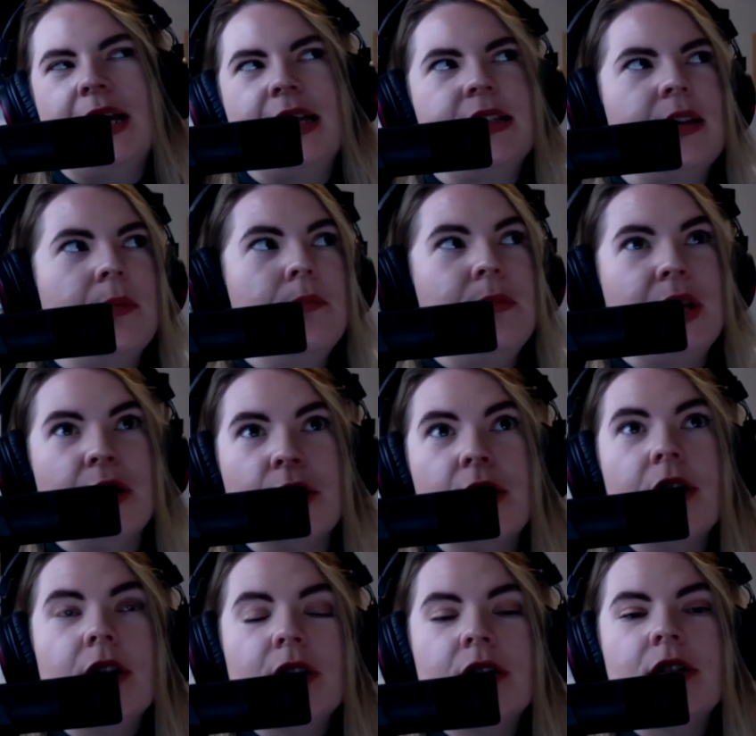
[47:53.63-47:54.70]
as a
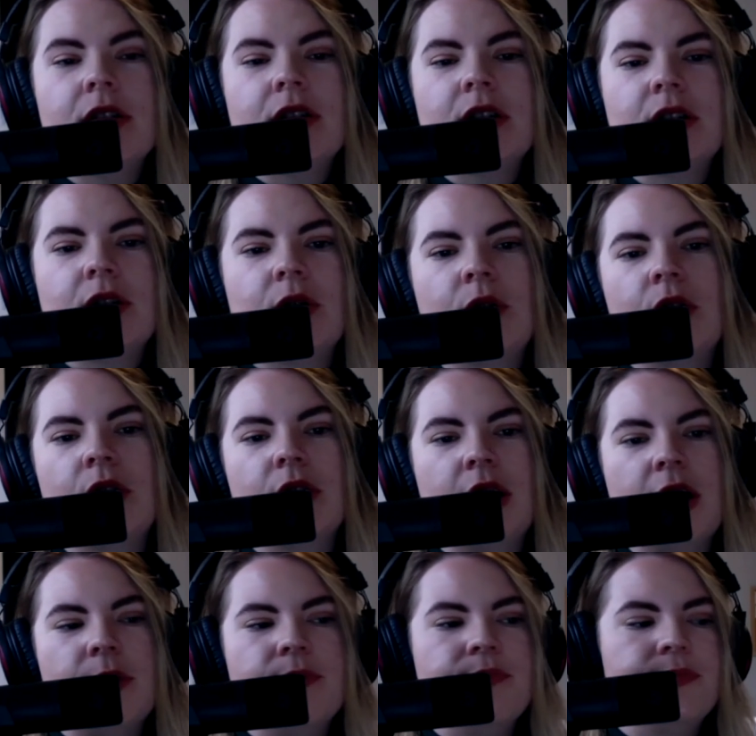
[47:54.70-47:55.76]
mirror, or
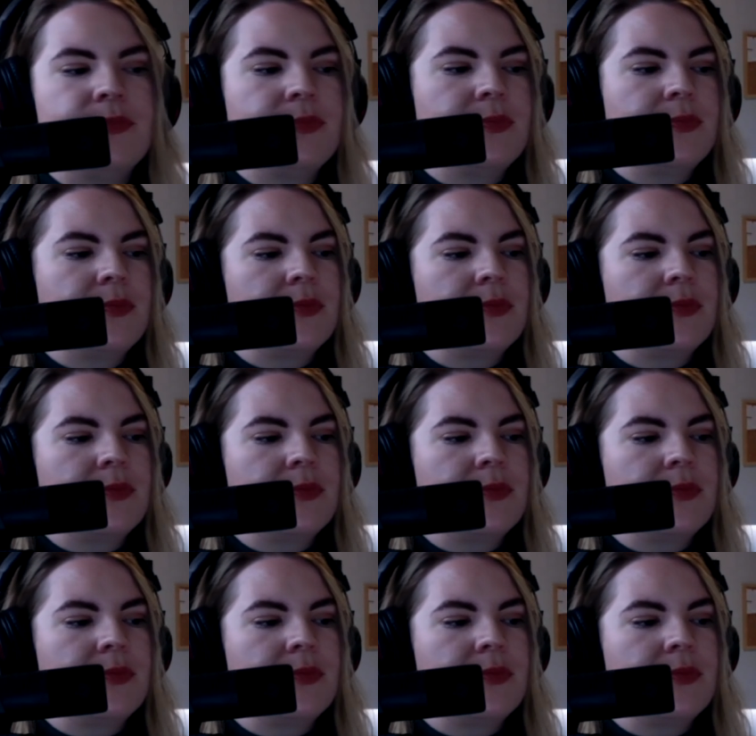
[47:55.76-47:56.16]
um,